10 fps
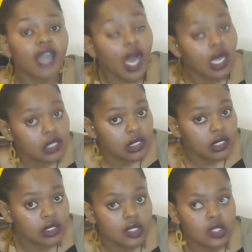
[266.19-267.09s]

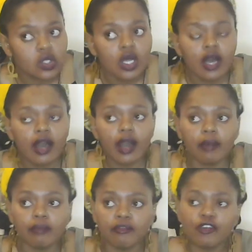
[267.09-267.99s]
council
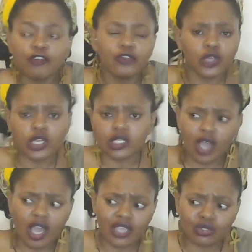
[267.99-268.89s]
for a few years in
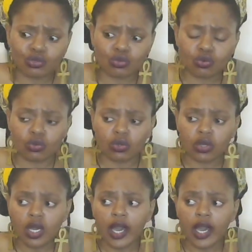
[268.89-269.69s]
high school.